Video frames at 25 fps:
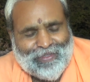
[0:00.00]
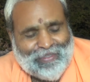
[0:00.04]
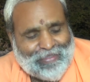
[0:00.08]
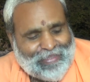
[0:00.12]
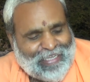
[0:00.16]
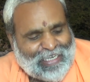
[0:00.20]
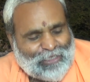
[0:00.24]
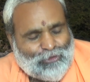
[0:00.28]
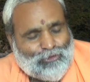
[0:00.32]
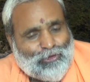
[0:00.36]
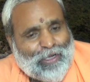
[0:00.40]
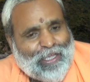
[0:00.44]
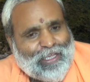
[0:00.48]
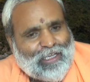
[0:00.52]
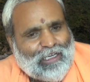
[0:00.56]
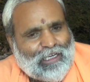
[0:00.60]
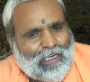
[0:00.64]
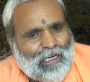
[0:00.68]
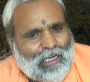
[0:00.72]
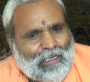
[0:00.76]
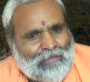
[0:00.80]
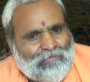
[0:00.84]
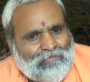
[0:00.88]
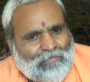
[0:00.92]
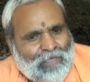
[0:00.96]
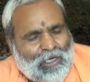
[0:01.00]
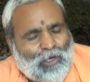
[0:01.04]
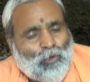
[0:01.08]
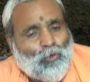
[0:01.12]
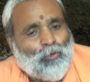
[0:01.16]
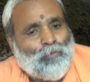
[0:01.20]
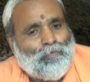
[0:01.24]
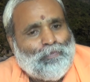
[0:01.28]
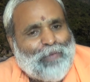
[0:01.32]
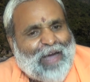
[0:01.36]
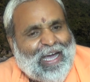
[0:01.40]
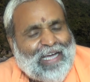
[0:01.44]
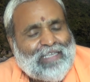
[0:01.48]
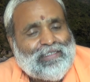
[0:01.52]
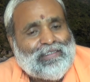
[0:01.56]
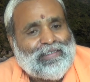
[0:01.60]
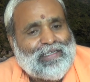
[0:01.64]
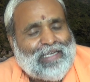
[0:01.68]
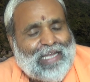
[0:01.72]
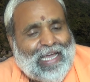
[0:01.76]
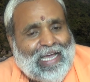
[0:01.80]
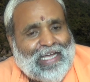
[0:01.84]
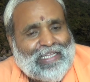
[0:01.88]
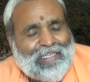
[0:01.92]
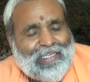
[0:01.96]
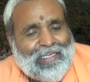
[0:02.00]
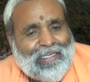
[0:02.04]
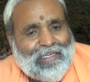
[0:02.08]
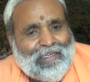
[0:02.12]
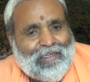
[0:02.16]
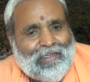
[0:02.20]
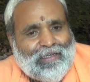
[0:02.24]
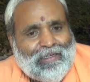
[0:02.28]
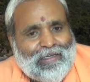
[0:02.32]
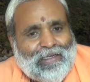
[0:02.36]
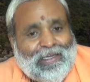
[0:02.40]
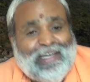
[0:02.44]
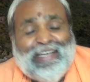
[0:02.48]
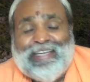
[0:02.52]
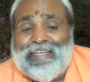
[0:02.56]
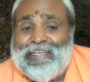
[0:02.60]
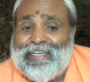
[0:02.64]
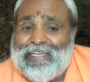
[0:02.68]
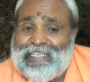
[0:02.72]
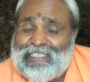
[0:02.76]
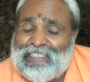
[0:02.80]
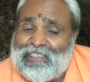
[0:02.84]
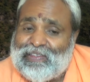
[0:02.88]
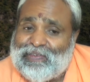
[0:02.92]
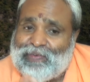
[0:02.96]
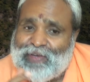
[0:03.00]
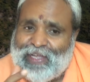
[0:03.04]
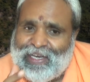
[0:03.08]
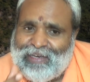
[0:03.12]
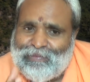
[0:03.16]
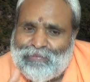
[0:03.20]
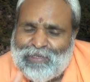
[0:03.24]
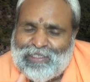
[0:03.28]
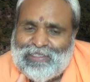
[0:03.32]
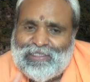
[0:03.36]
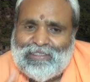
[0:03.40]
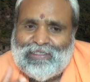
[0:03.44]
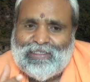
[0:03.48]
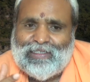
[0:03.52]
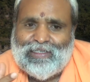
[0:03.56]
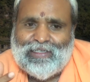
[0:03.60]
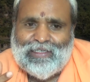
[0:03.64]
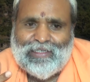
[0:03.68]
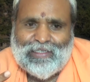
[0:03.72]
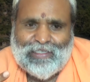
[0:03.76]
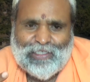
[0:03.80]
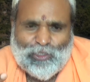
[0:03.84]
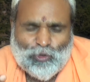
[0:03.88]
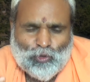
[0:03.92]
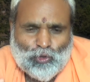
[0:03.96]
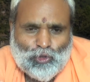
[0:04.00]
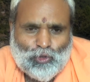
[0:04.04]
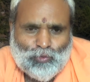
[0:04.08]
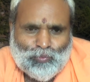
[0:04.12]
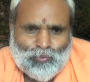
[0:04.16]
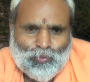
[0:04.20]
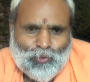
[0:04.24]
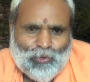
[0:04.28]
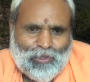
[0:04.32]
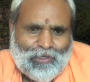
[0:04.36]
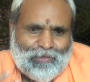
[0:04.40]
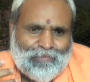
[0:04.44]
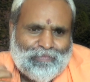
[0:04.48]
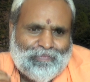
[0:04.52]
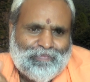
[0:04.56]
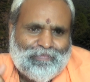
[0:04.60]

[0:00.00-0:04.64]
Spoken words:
That's why karma upasanadi is very much useful,